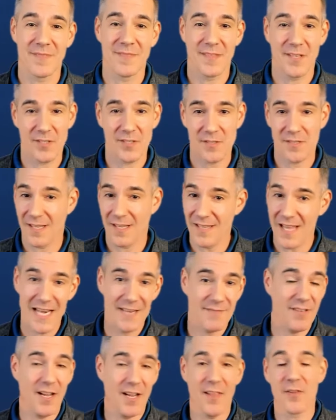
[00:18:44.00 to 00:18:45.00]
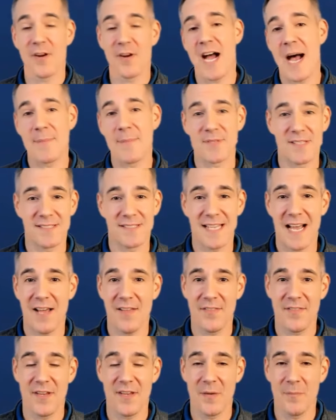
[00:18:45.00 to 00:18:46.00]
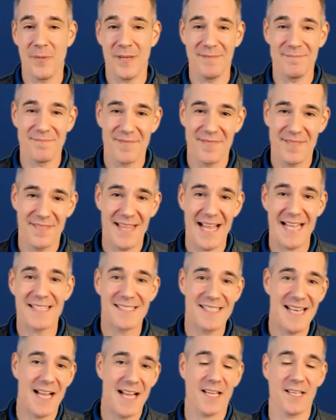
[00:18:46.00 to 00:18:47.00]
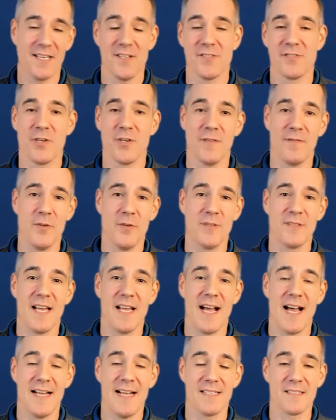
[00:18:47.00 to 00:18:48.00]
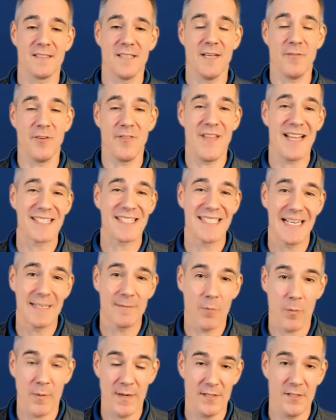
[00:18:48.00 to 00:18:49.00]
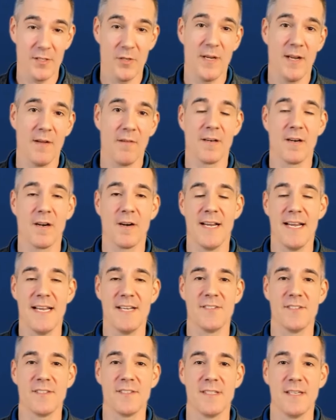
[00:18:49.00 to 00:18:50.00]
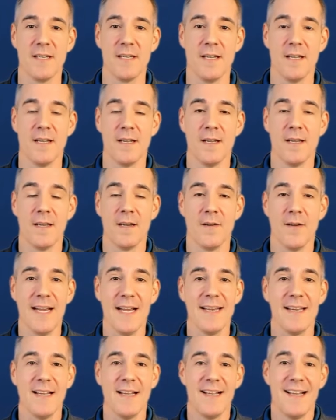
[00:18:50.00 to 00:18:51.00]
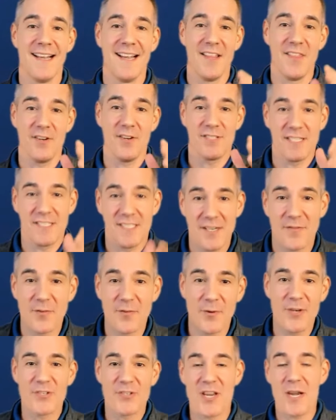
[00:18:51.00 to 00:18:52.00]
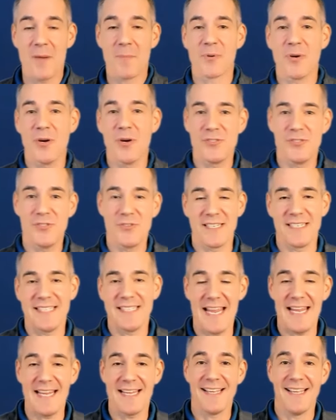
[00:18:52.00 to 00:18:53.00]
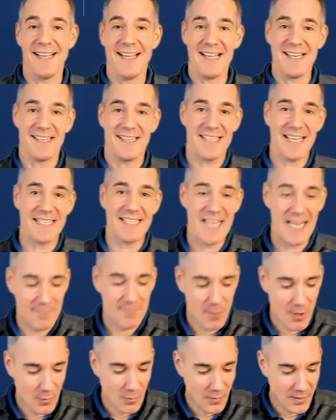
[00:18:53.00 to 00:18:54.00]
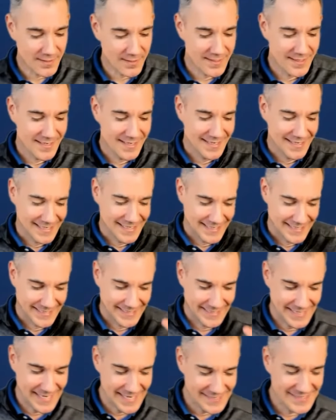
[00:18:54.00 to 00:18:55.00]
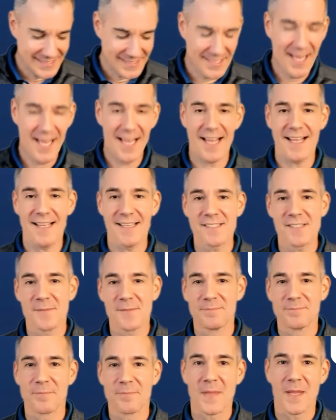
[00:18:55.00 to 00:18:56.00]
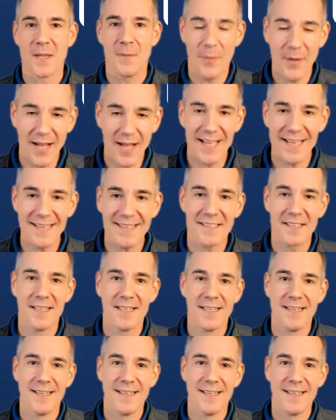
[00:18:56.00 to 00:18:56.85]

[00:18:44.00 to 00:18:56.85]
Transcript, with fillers: there's a lot of other options out there, but that's not going to serve you at the highest level. And that's not what we do here at our agency. Right? There's a differentiated approach you can take. Does that take more work? Yes, it does, but